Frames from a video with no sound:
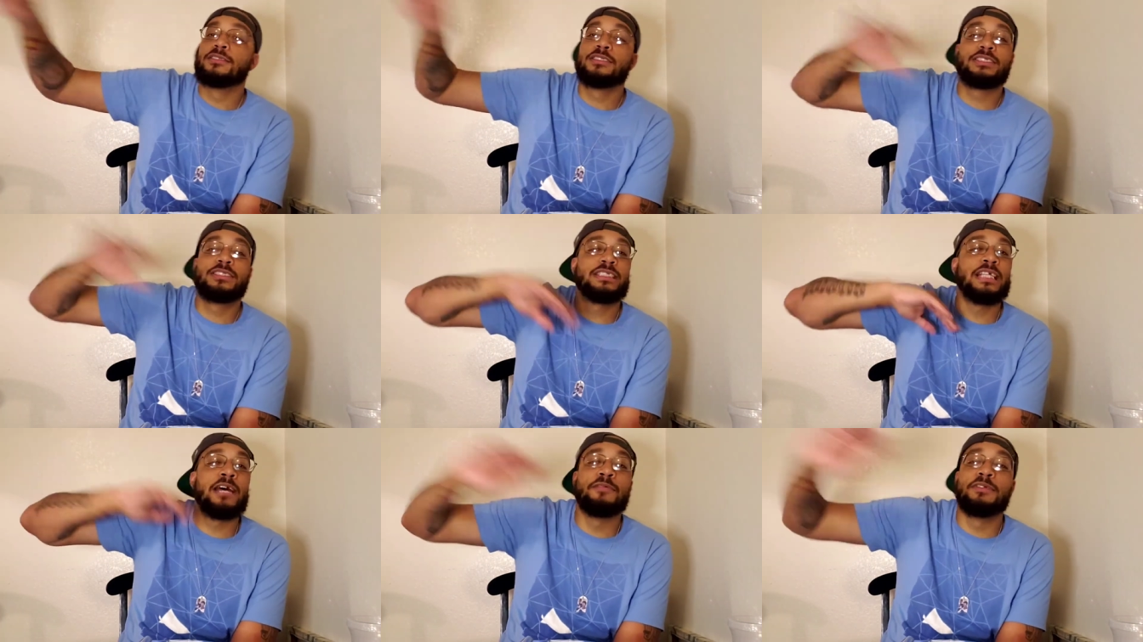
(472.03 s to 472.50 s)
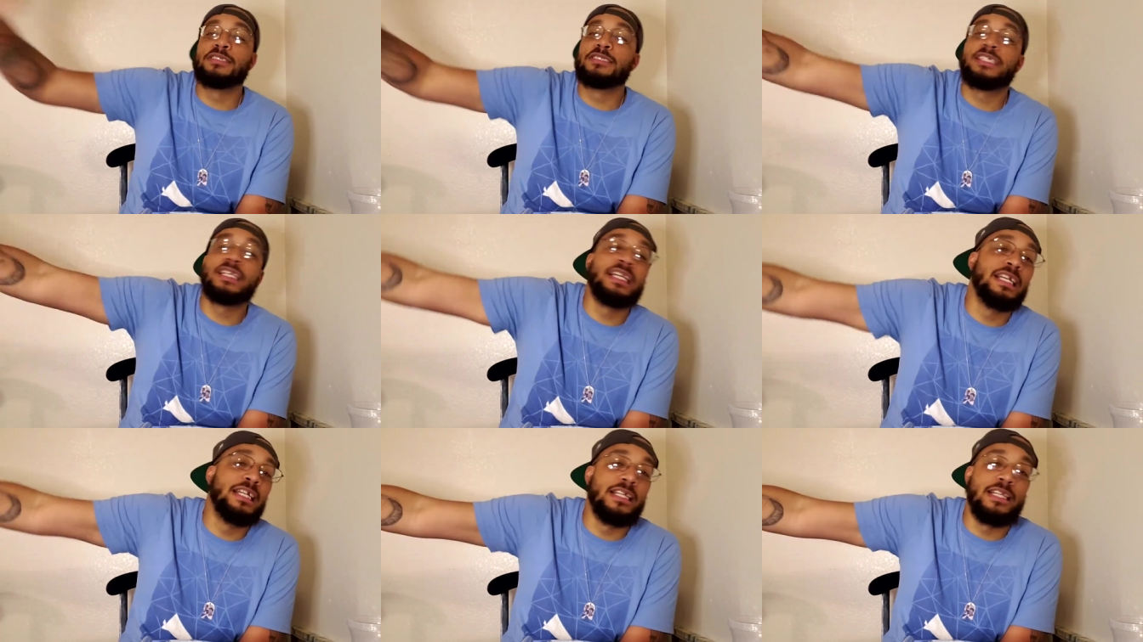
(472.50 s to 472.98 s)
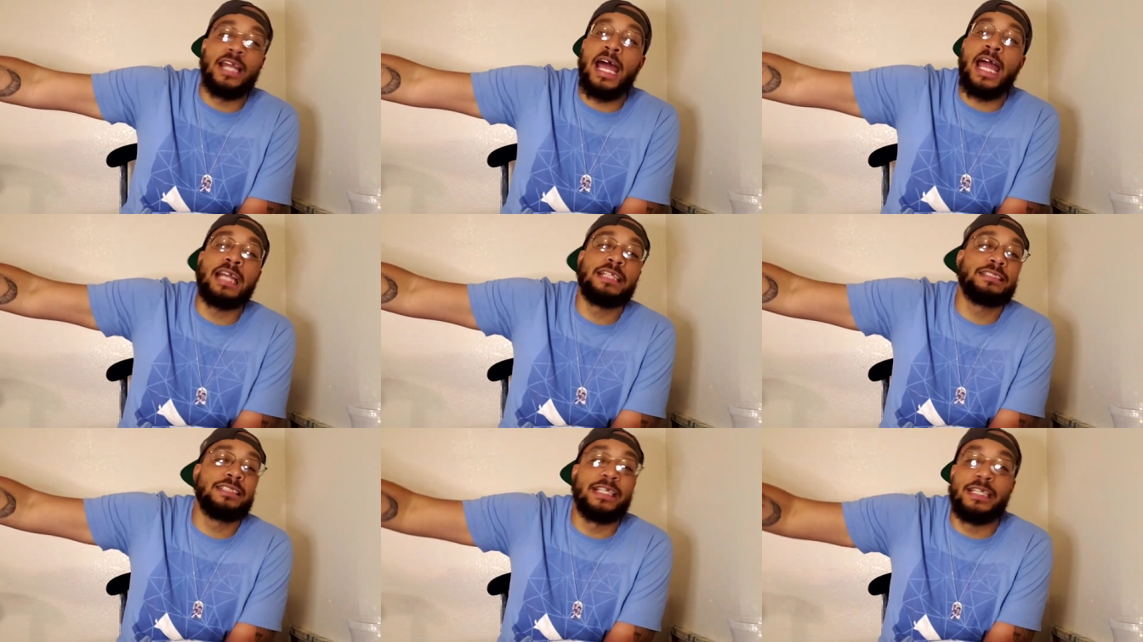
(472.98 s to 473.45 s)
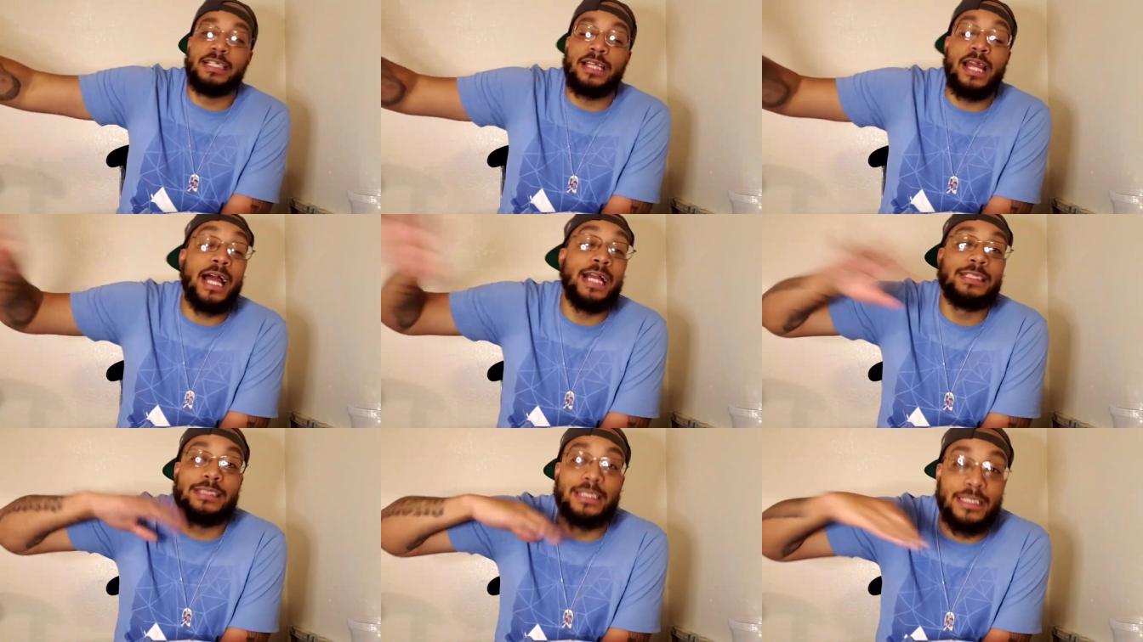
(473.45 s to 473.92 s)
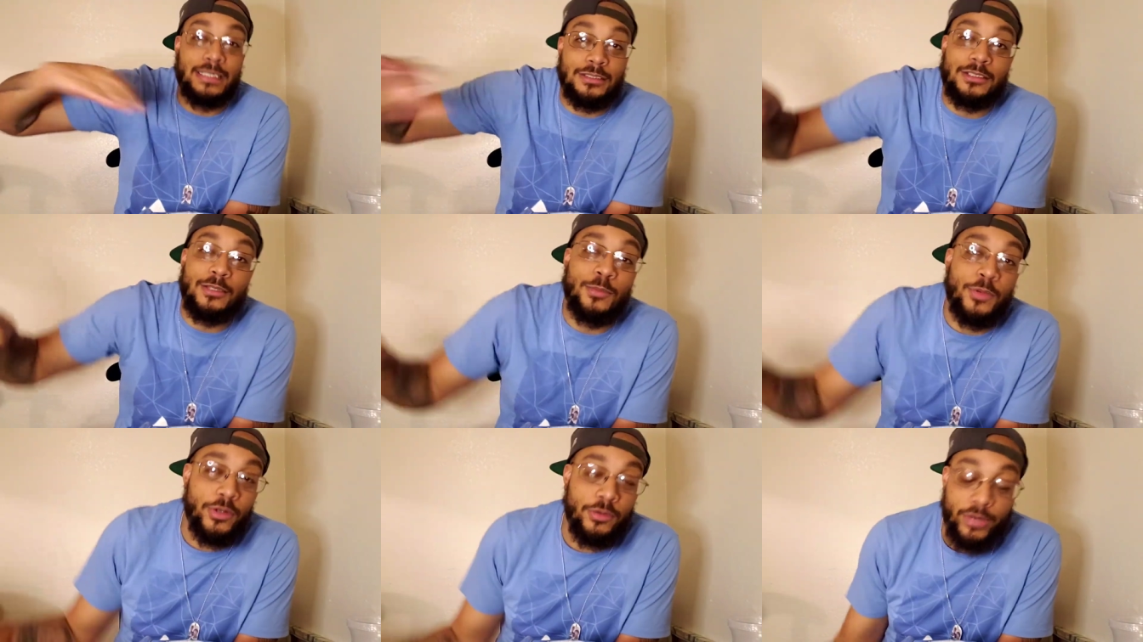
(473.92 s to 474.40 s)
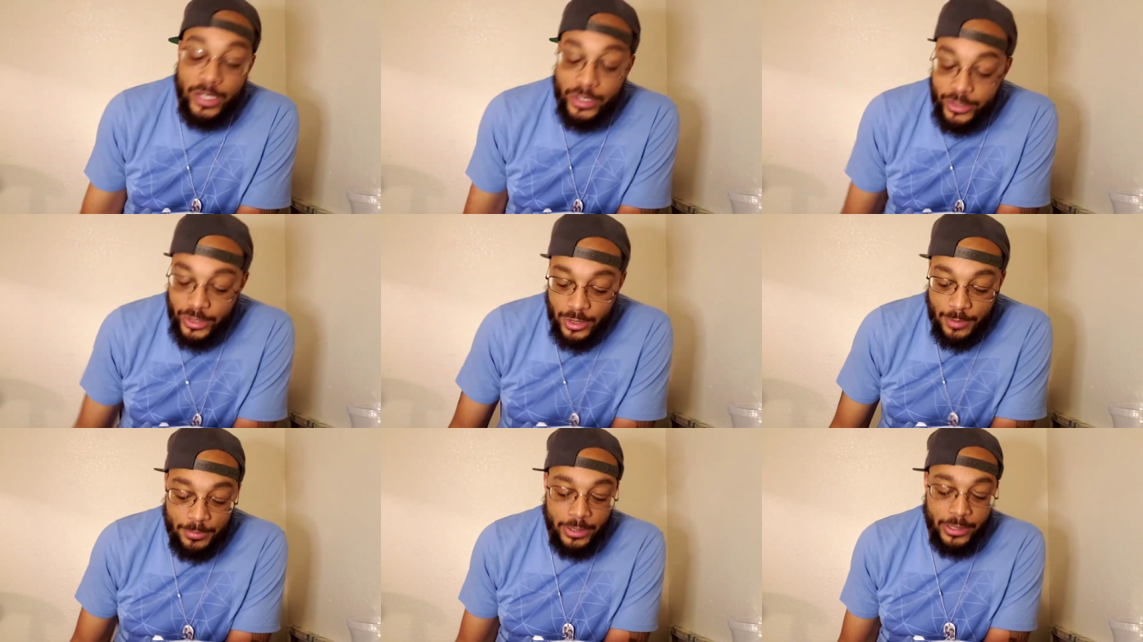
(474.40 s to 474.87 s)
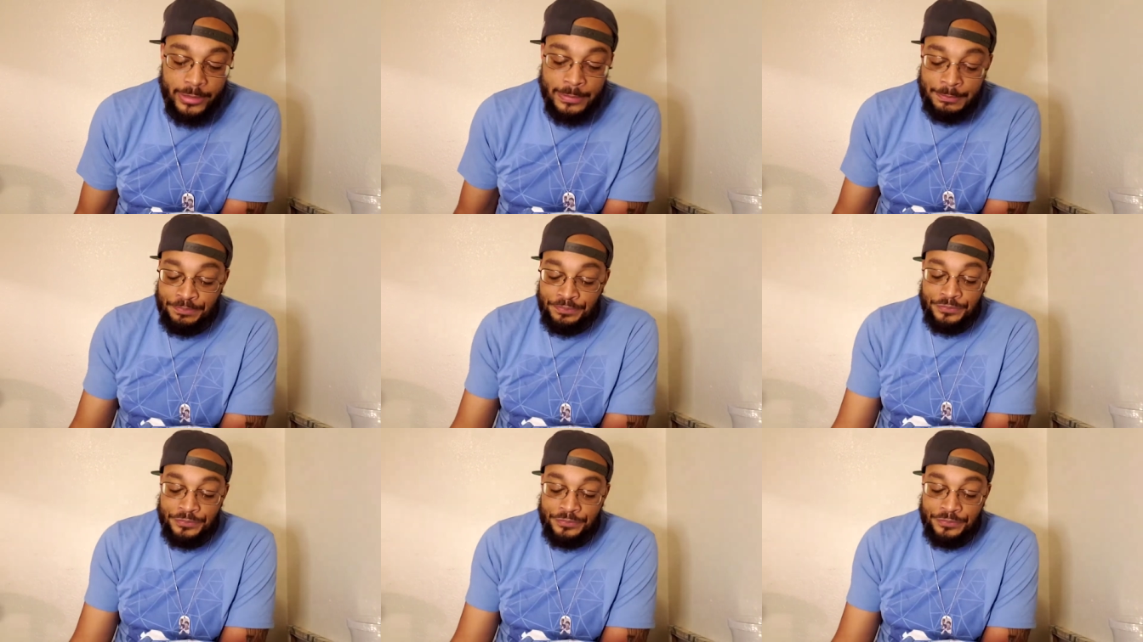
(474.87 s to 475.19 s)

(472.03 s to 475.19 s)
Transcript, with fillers: 17, 18, 19, somewhere around there, bro.